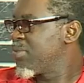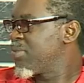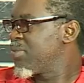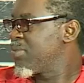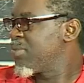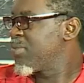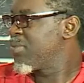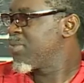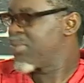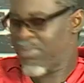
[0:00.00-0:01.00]

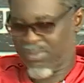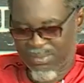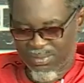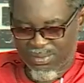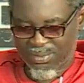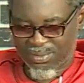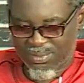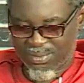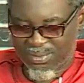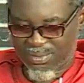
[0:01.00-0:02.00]

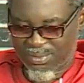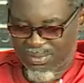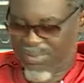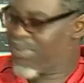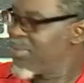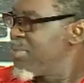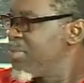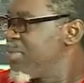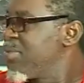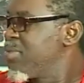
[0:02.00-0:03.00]

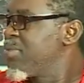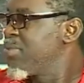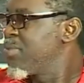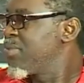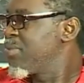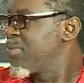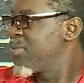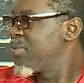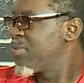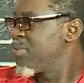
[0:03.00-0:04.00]

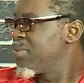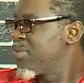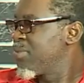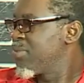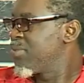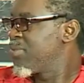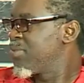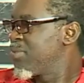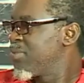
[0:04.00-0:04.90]
This person isn't speaking.